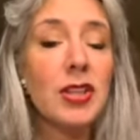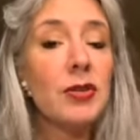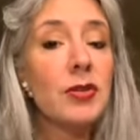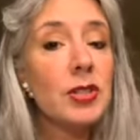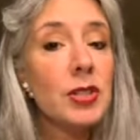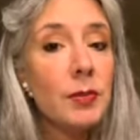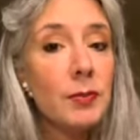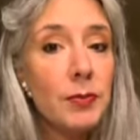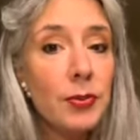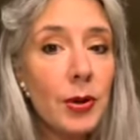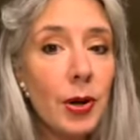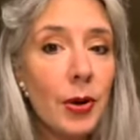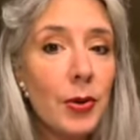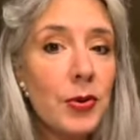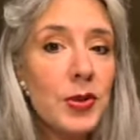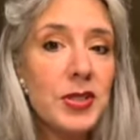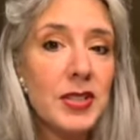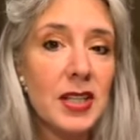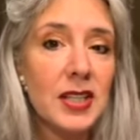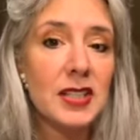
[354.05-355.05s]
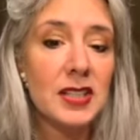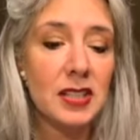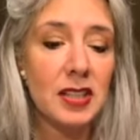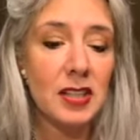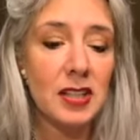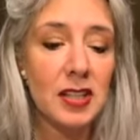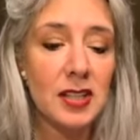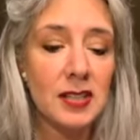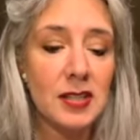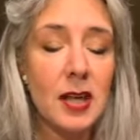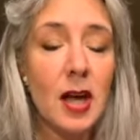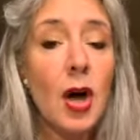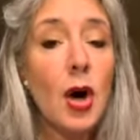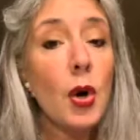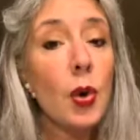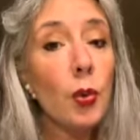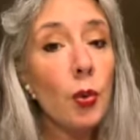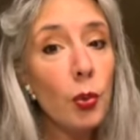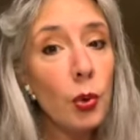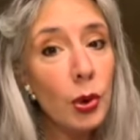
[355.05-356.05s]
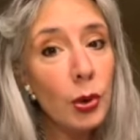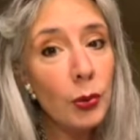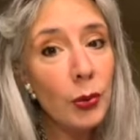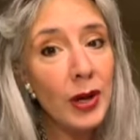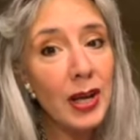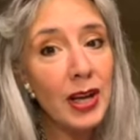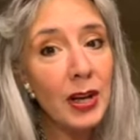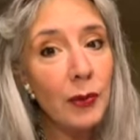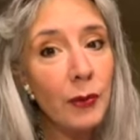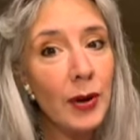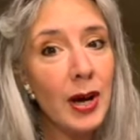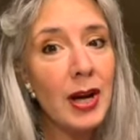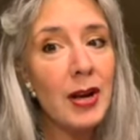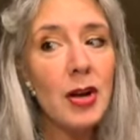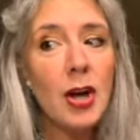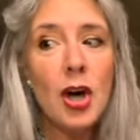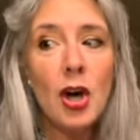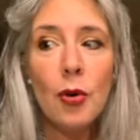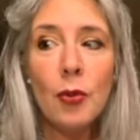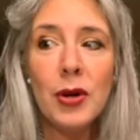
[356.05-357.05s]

There is a process to this wooing, right?